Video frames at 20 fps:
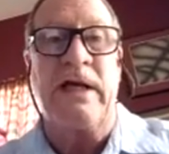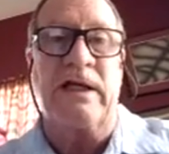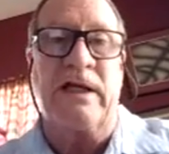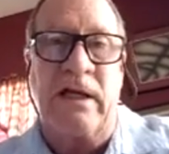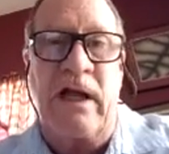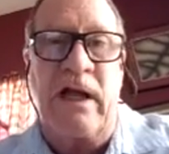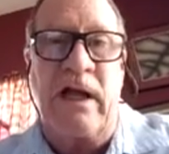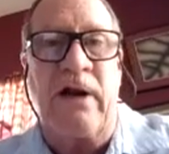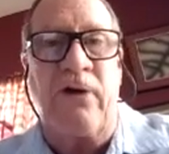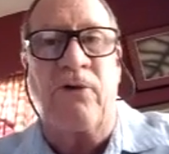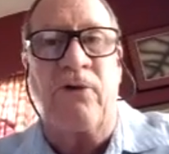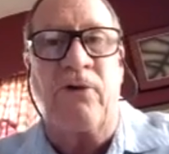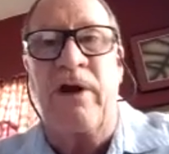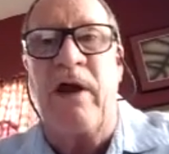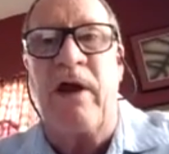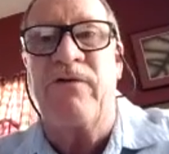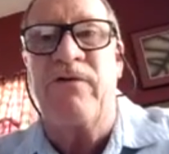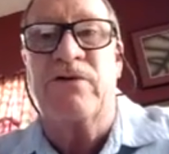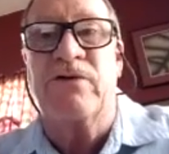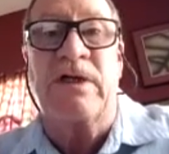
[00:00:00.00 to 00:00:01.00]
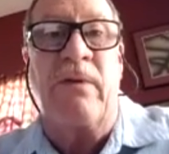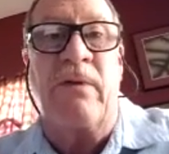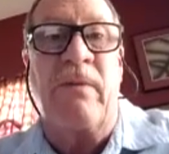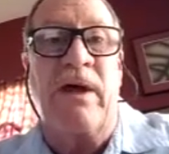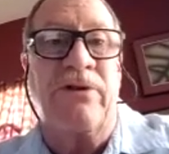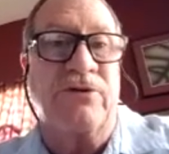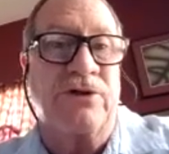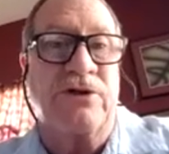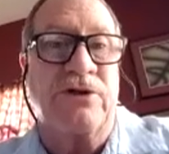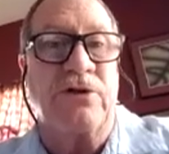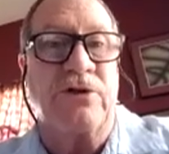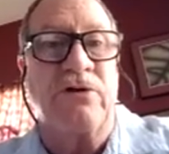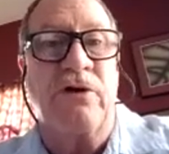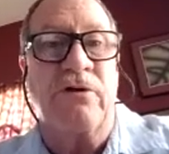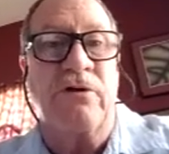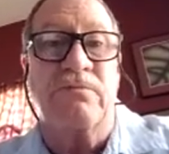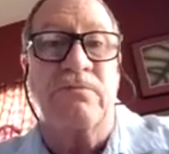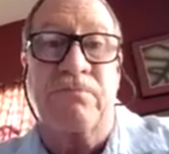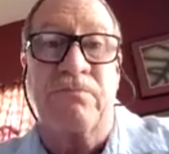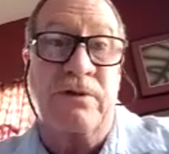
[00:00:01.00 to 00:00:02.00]
It not only gave you some other
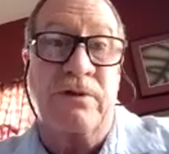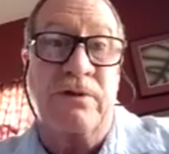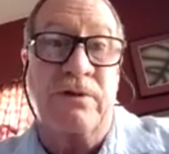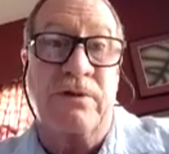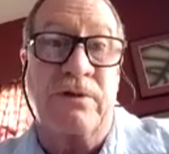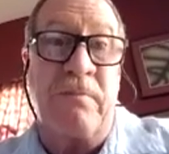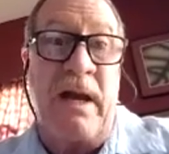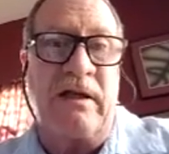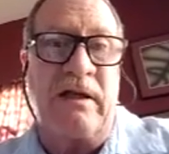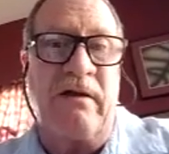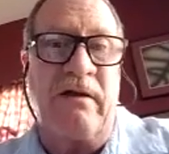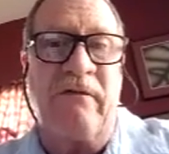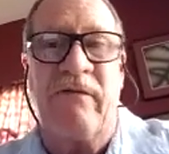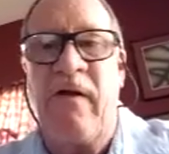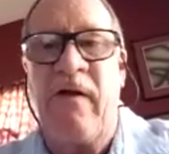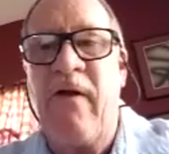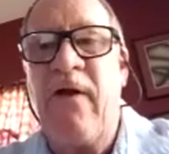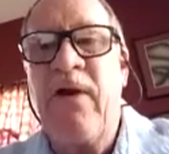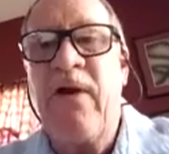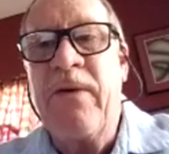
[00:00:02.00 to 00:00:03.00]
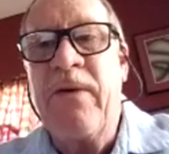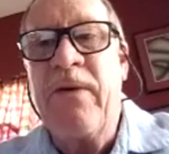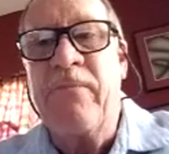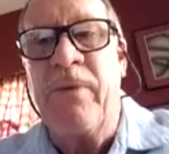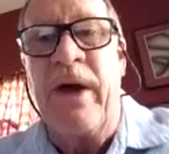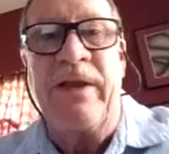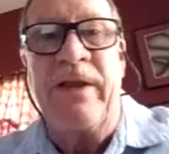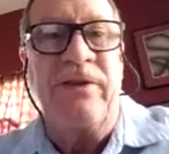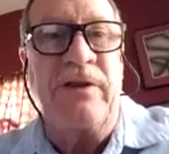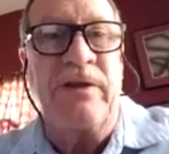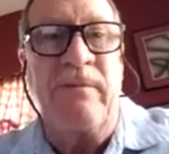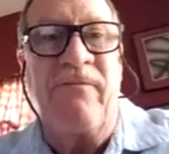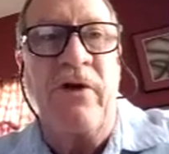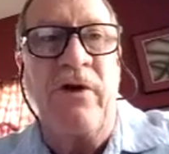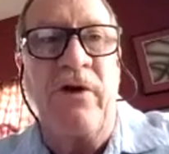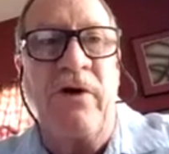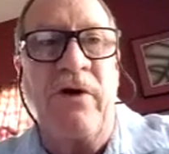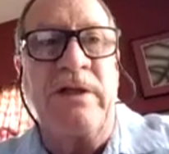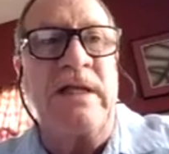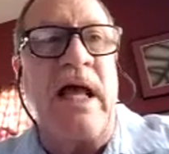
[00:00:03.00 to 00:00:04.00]
studio's perspective, but the
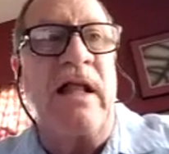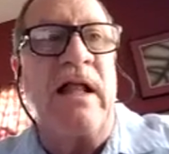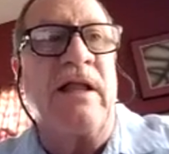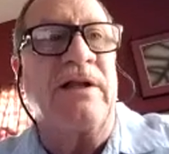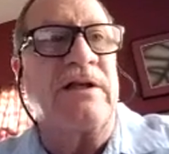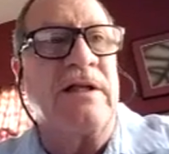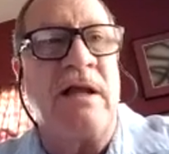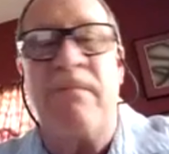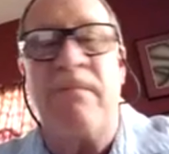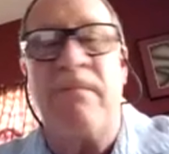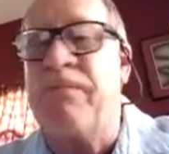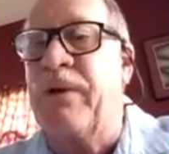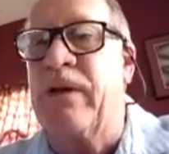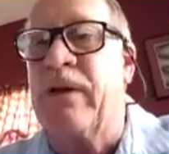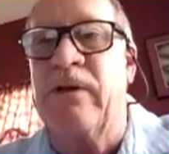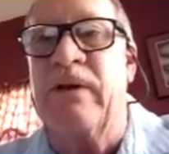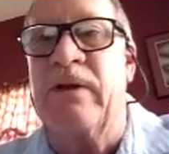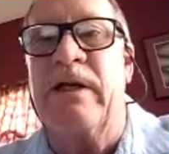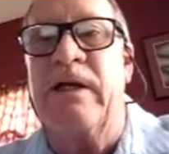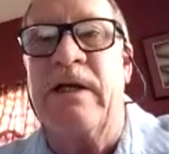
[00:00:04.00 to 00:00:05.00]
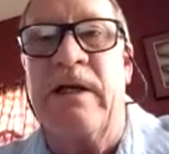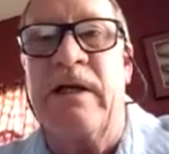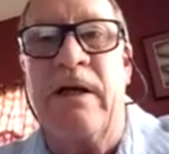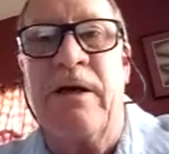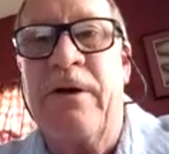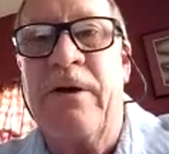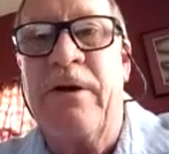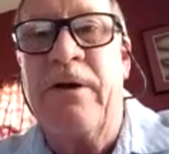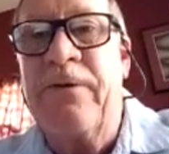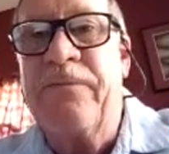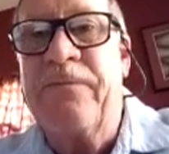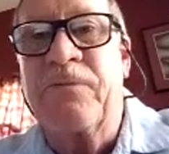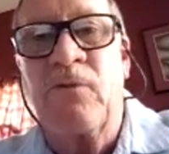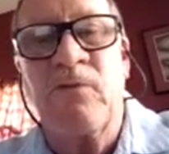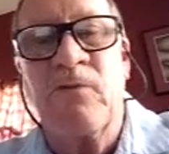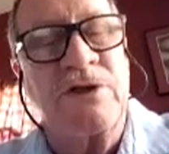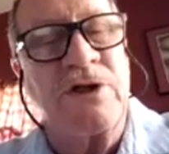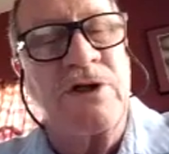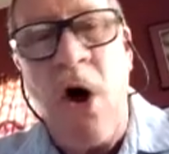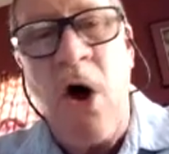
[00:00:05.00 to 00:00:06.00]
voice talent typically
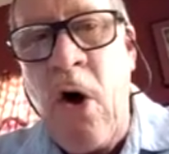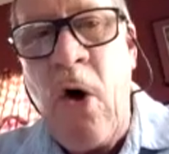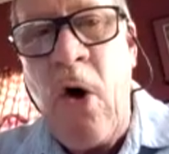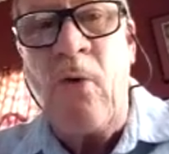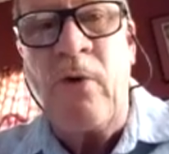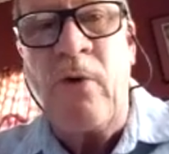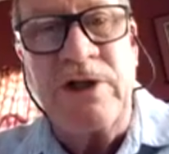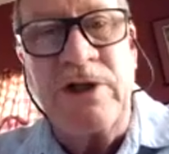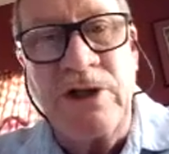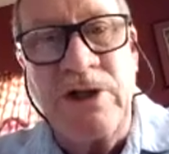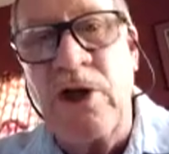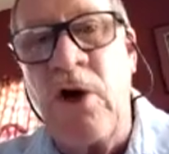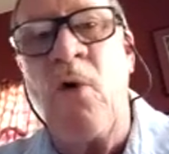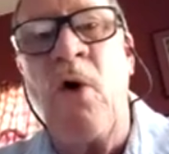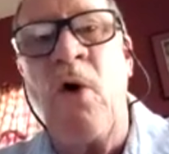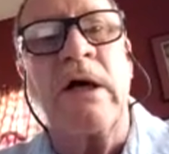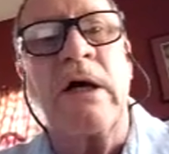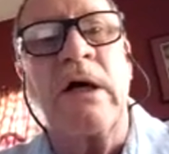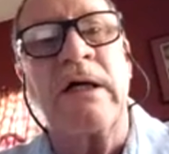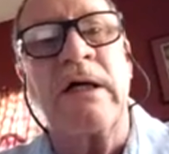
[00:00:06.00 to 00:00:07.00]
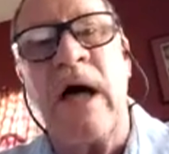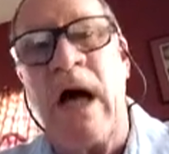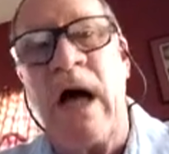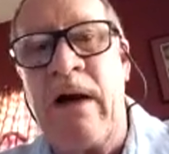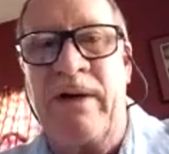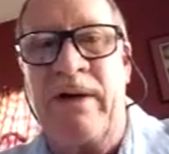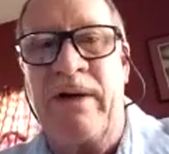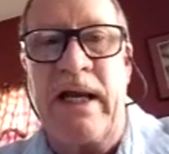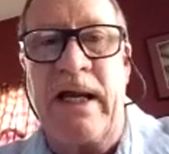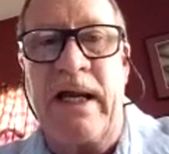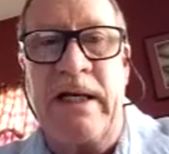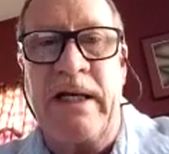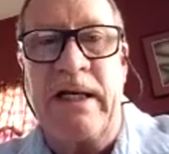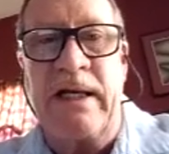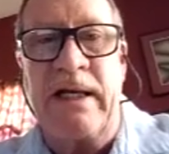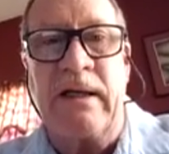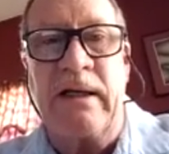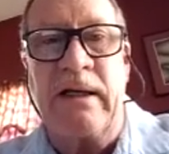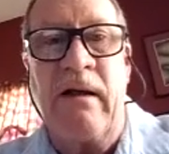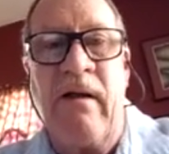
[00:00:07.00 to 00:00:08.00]
was always so
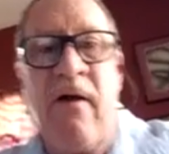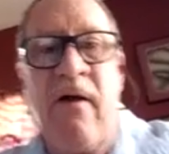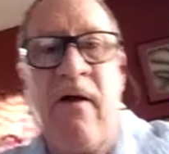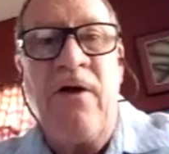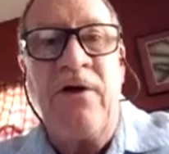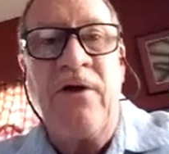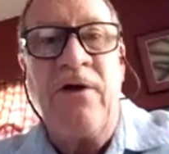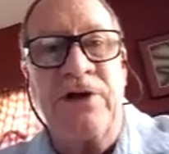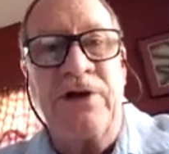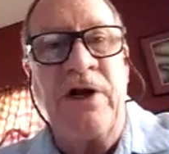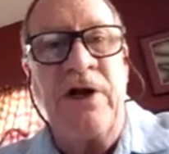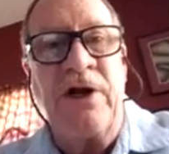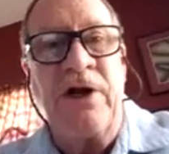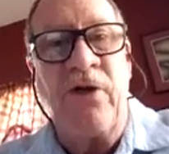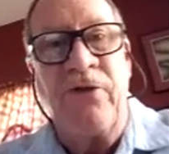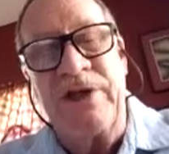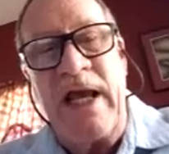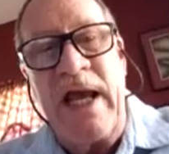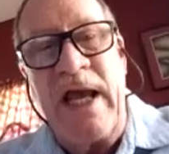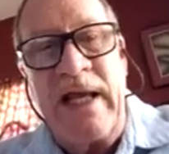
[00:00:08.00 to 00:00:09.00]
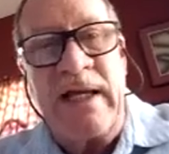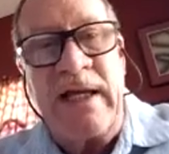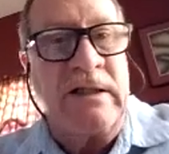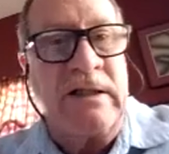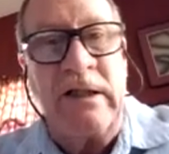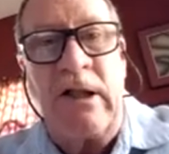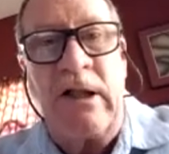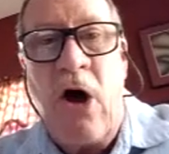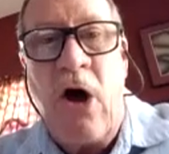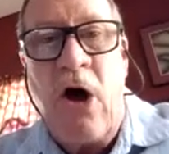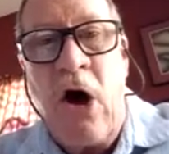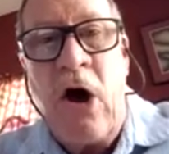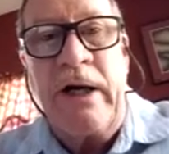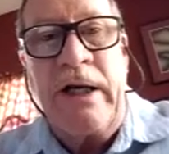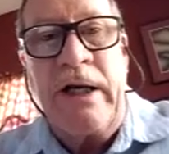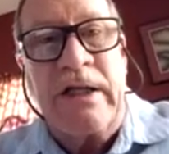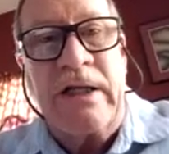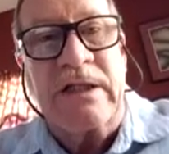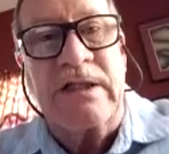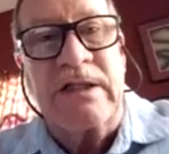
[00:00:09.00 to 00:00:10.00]
accommodating to know that they had a little
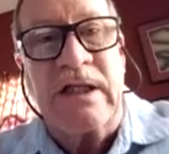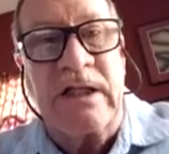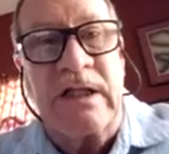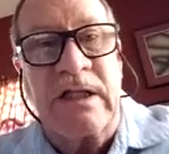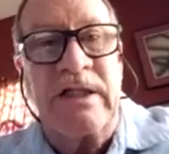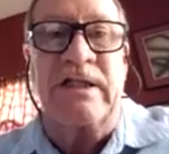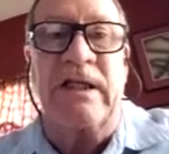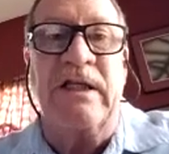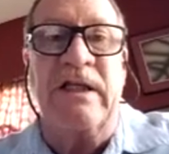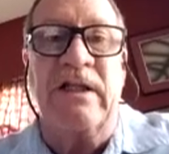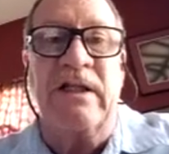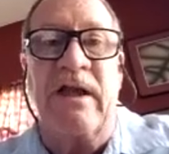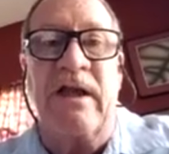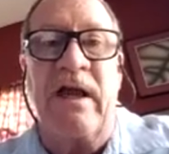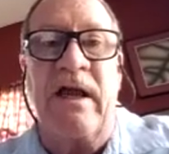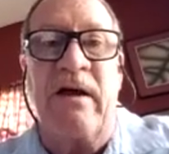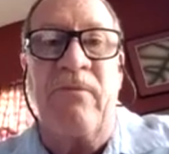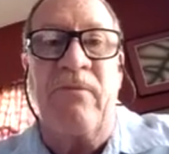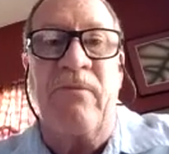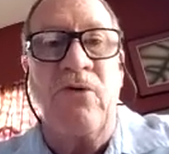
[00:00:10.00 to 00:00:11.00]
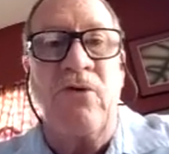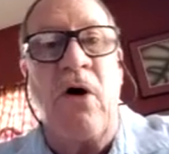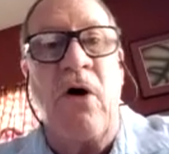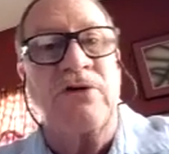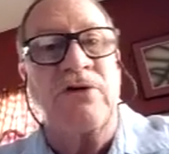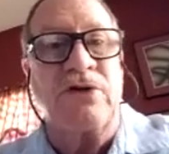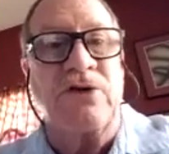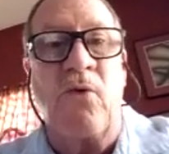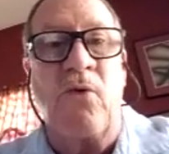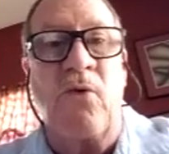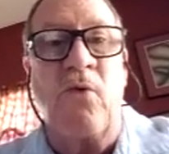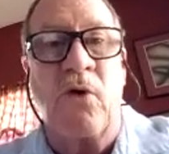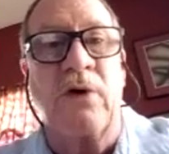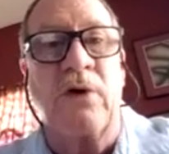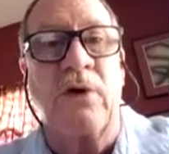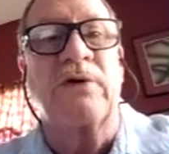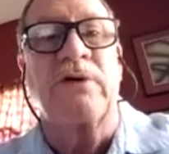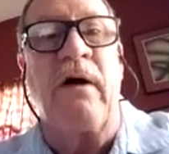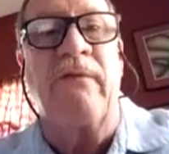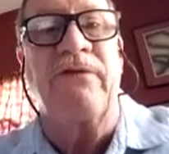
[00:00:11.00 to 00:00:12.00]
audience listening to them who also
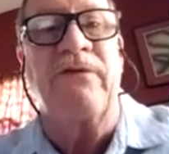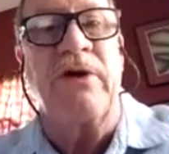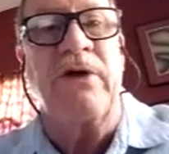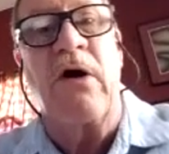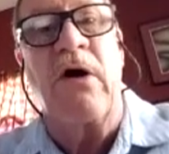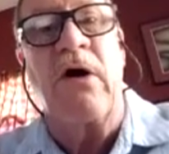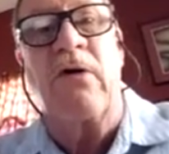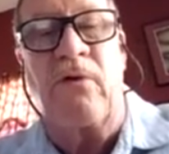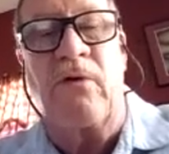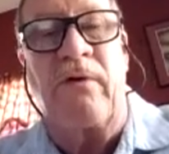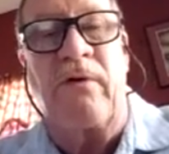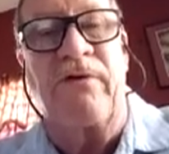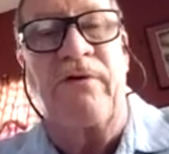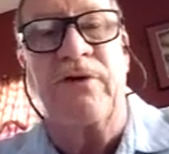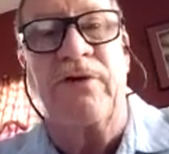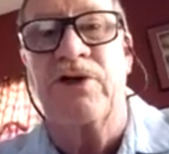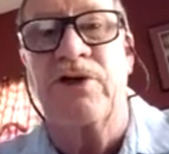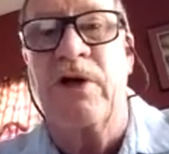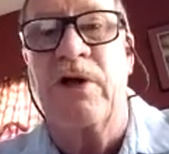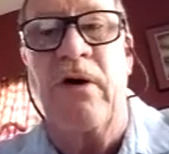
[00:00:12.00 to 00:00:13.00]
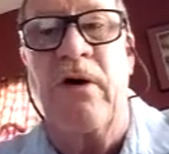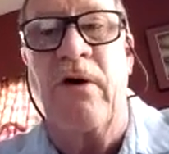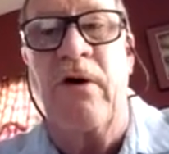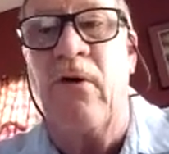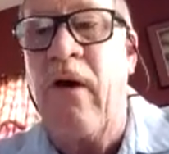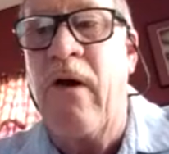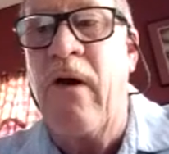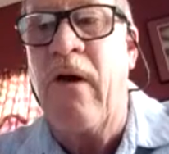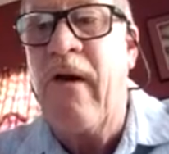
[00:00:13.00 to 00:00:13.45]
worked on the artwork for the show.